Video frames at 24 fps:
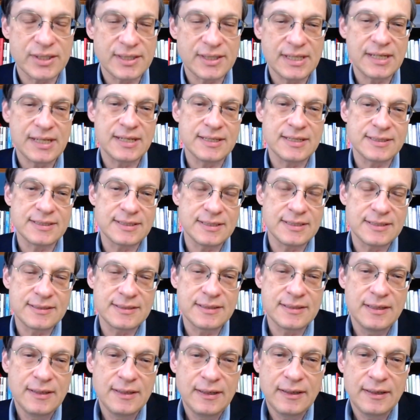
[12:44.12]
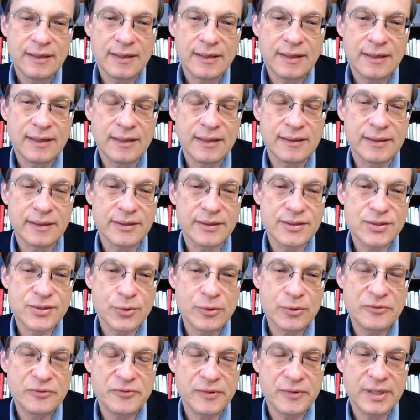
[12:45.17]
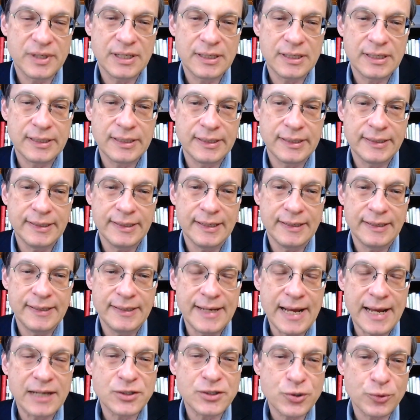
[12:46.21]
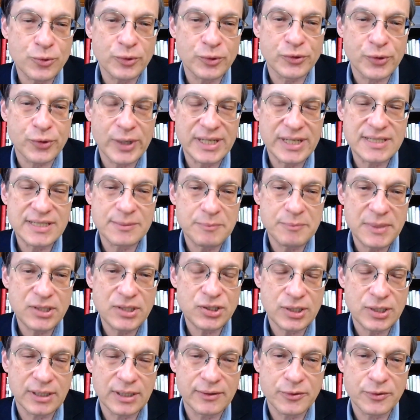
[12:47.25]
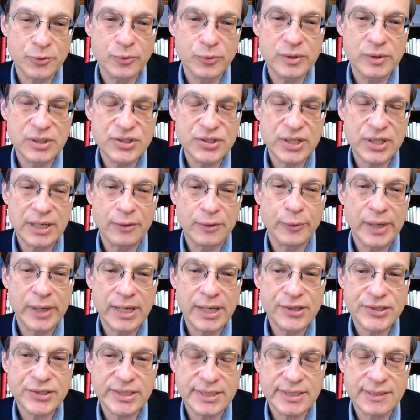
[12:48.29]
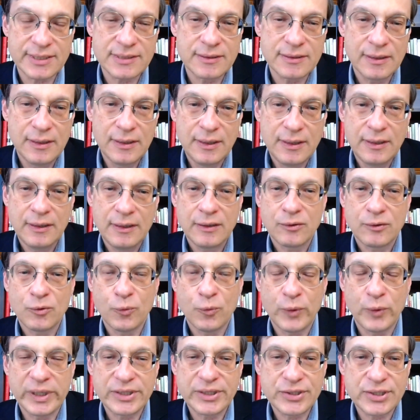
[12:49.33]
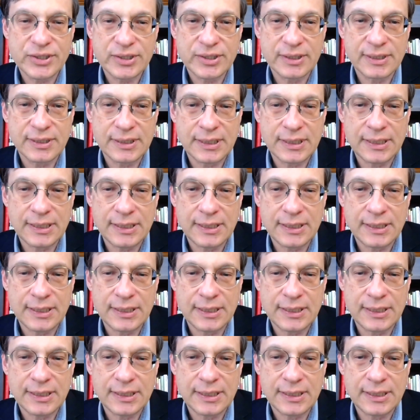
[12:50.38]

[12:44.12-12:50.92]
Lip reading: thing as this sort of natural transmission through the generations, which